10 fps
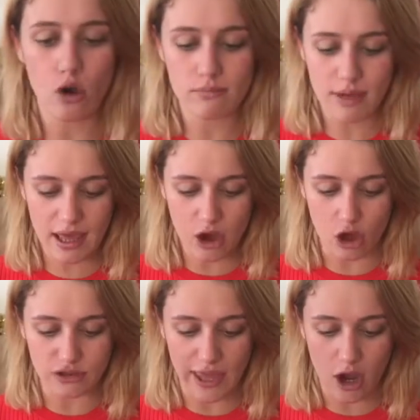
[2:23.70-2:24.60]
oh my
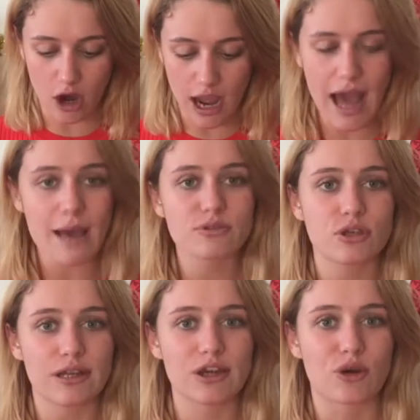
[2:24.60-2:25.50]
God, they are
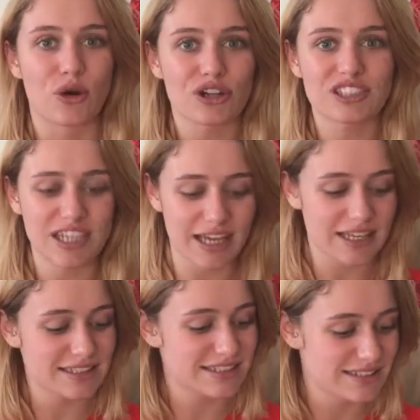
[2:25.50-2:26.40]
absolutely
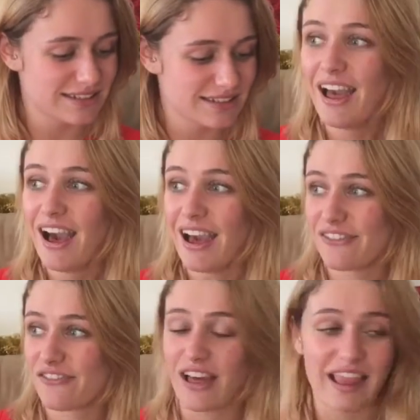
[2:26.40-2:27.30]
gorgeous.
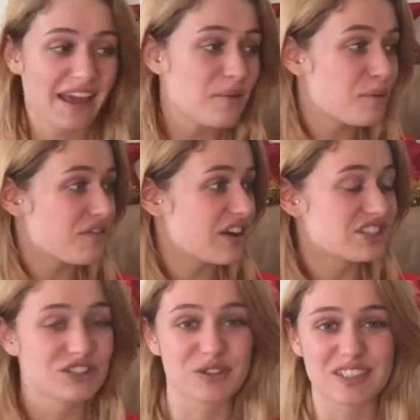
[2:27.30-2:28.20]
I felt like a
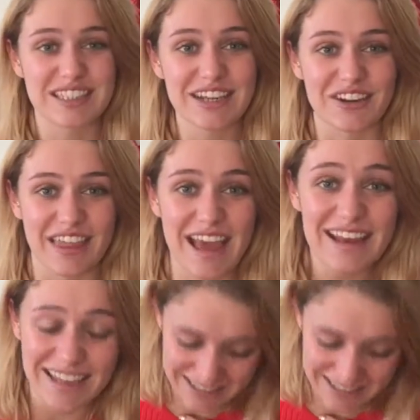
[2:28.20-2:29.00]
professional singer then.